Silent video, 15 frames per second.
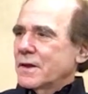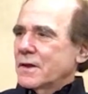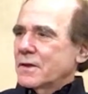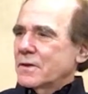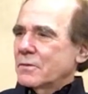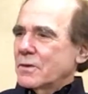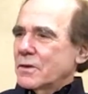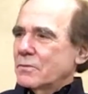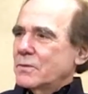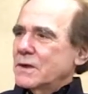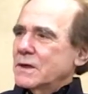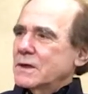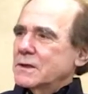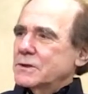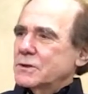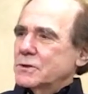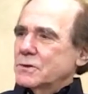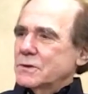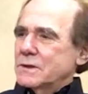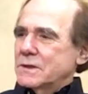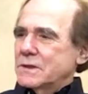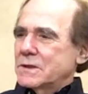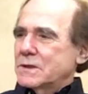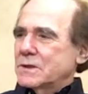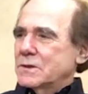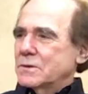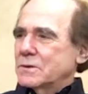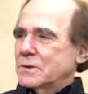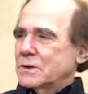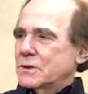The big issue is
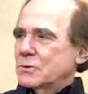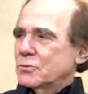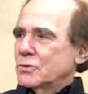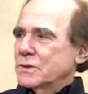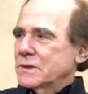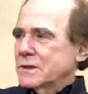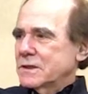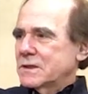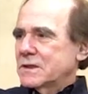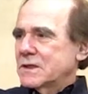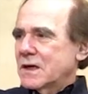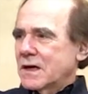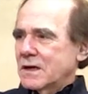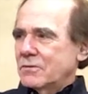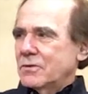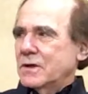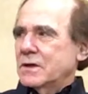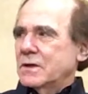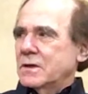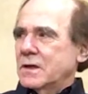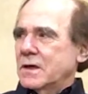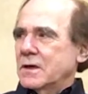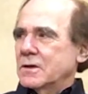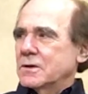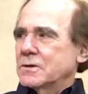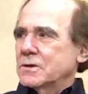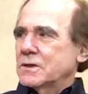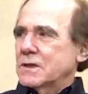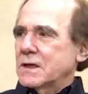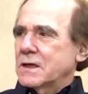to really dive in and
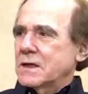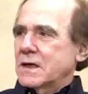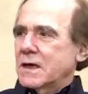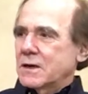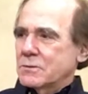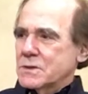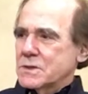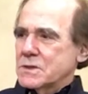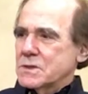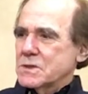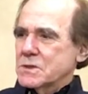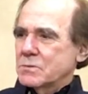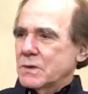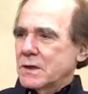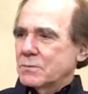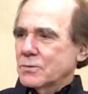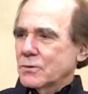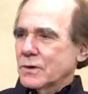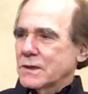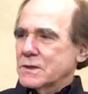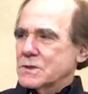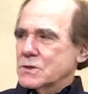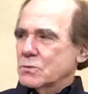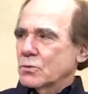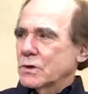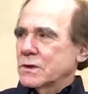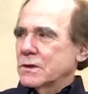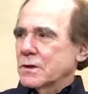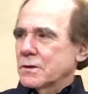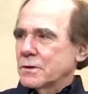understand how a system operates. What
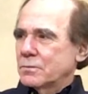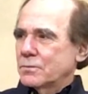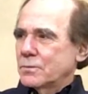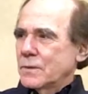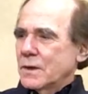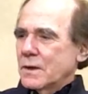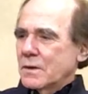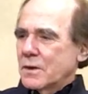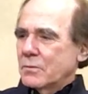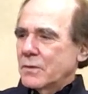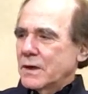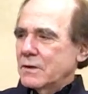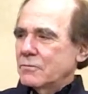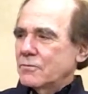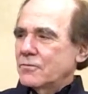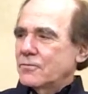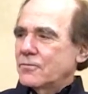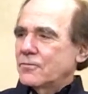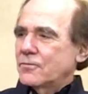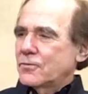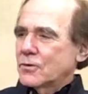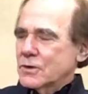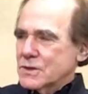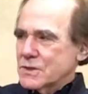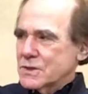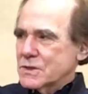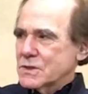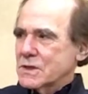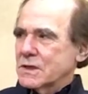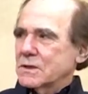are the main
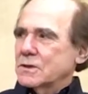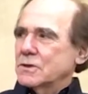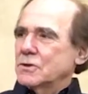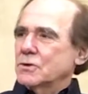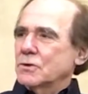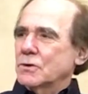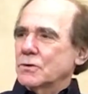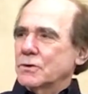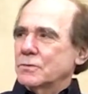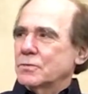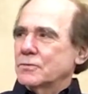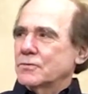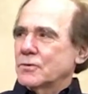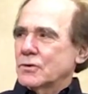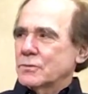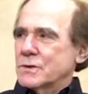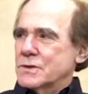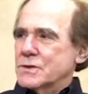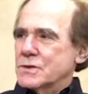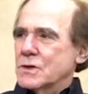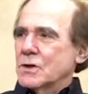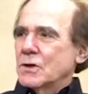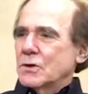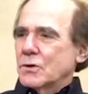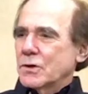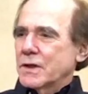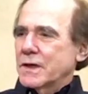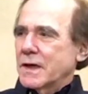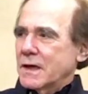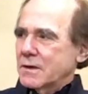forces that control the performance or
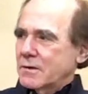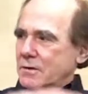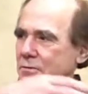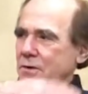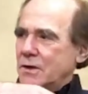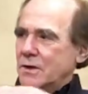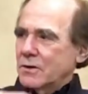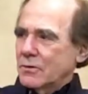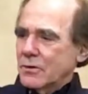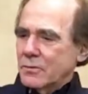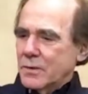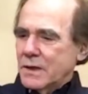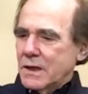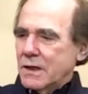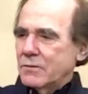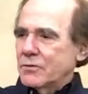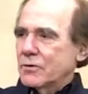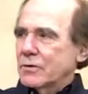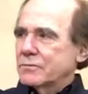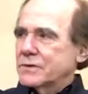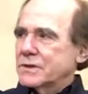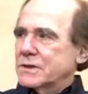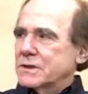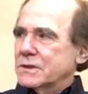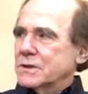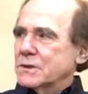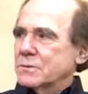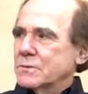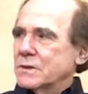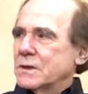the activity or the behavior of a
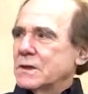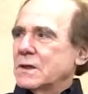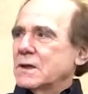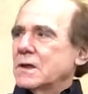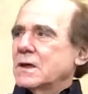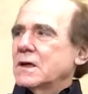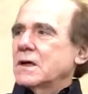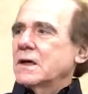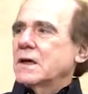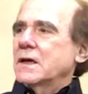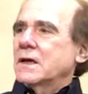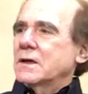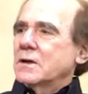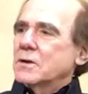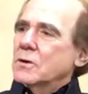system? And